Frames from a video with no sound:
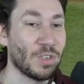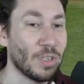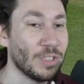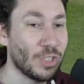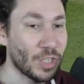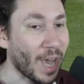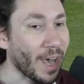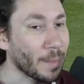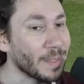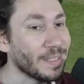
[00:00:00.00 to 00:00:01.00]
good
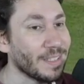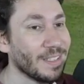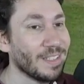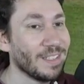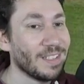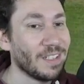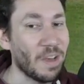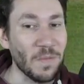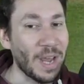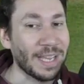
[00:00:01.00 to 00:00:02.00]
job
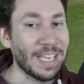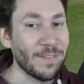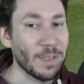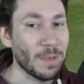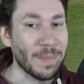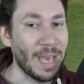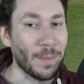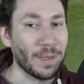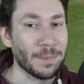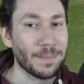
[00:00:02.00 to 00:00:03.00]
of not giving him that one.